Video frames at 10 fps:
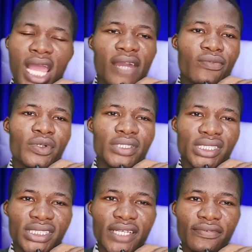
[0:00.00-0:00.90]
I have
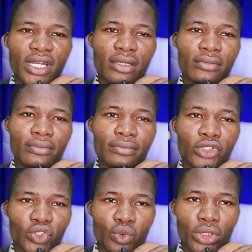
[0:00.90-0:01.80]
won several,
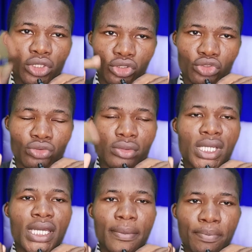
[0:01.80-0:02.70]
not one, not two,
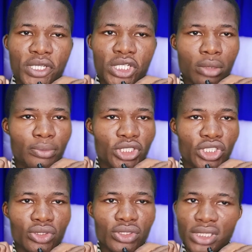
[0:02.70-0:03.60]
pitch
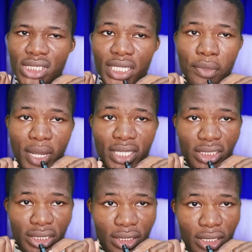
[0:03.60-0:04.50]
competitions in the
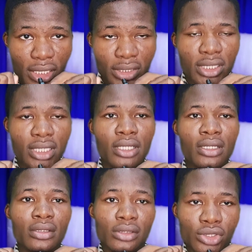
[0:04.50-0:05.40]
past 3 years.
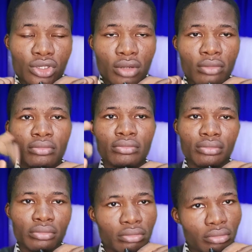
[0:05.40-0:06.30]
Some
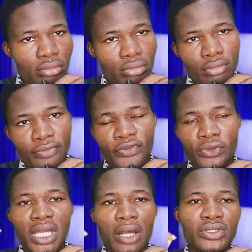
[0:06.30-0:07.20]

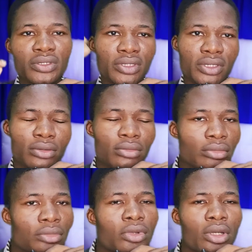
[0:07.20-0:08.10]
few thousands,
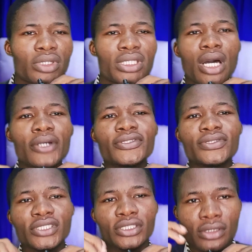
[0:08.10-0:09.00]

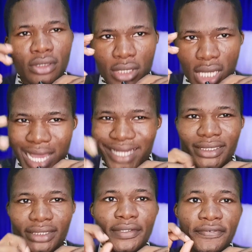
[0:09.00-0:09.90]
100,000s,
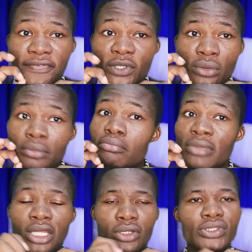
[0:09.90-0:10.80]
and few
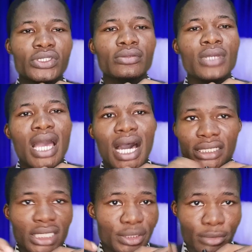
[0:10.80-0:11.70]
millions.
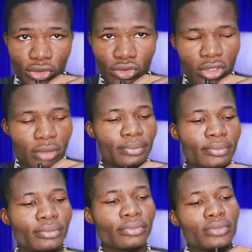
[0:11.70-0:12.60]
And there is more to come.
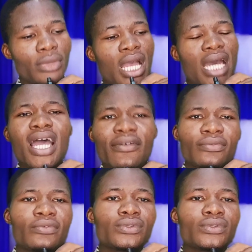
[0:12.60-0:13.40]
Now,